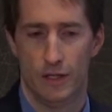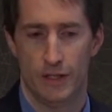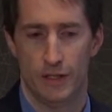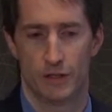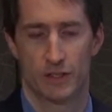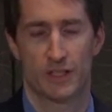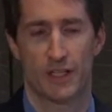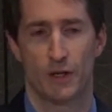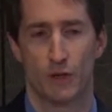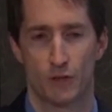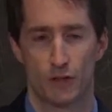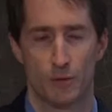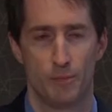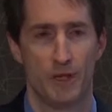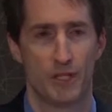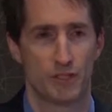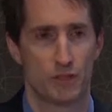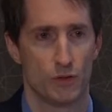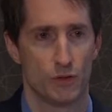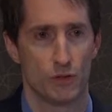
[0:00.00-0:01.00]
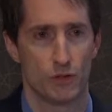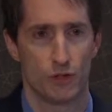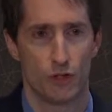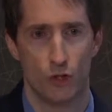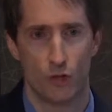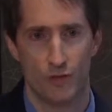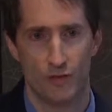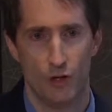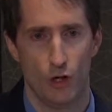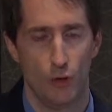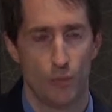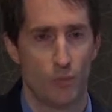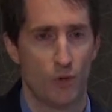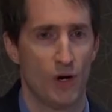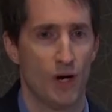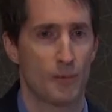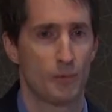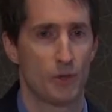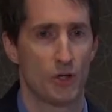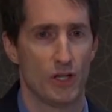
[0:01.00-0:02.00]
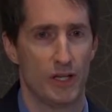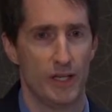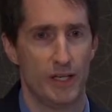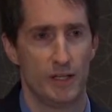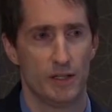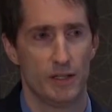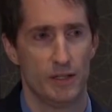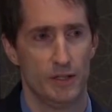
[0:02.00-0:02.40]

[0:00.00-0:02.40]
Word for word: skeletal muscles don't develop properly,